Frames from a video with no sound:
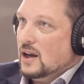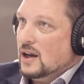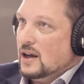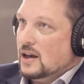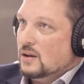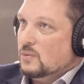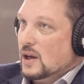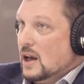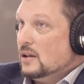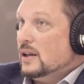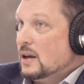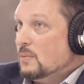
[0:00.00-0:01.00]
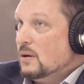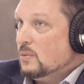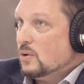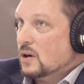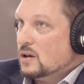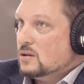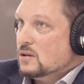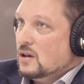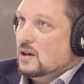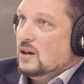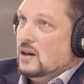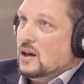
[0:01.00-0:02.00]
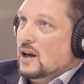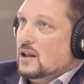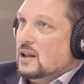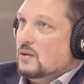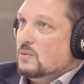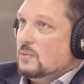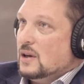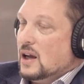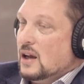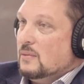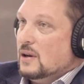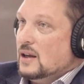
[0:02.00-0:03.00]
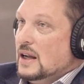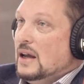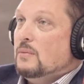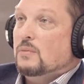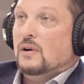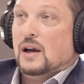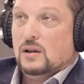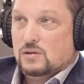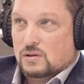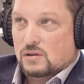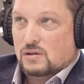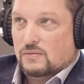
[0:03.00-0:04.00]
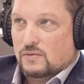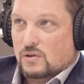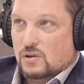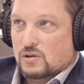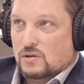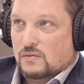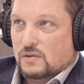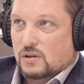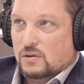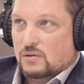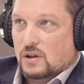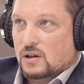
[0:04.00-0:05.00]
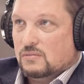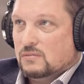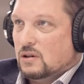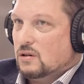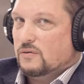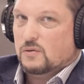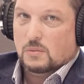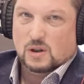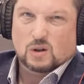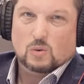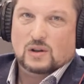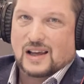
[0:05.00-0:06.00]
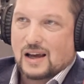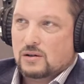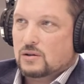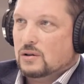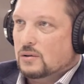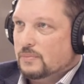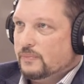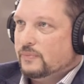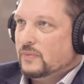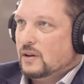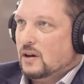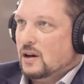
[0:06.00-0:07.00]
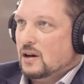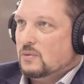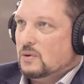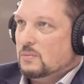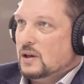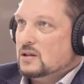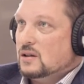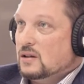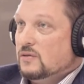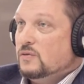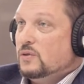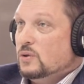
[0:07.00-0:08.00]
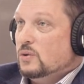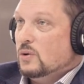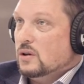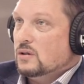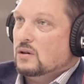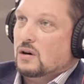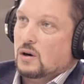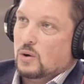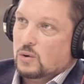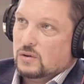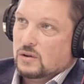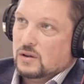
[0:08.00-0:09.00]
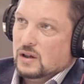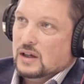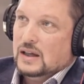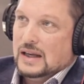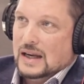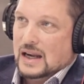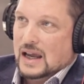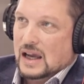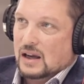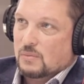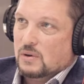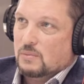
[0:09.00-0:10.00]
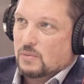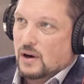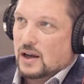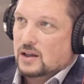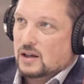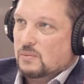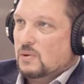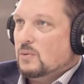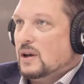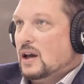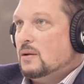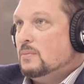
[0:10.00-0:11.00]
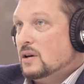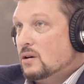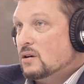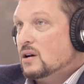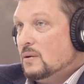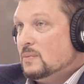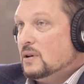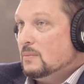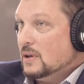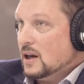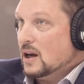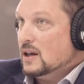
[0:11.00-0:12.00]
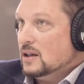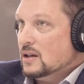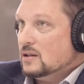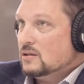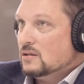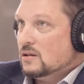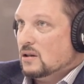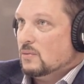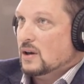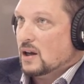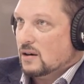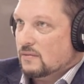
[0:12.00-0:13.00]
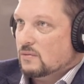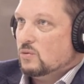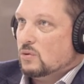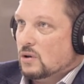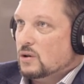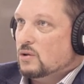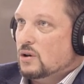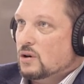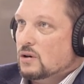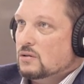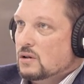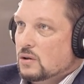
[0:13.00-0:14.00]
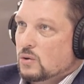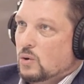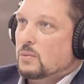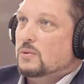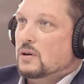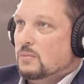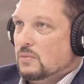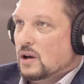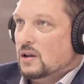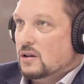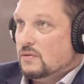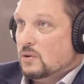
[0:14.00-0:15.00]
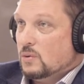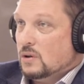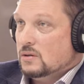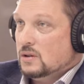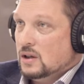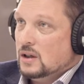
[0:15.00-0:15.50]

and we had Lakemont Mortgage and then we became a net branch for those of you that are familiar with that term, uh, we basically flew under our own name and branding, but we had a bigger company behind us that we kind of were under their corporate umbrella, if you will.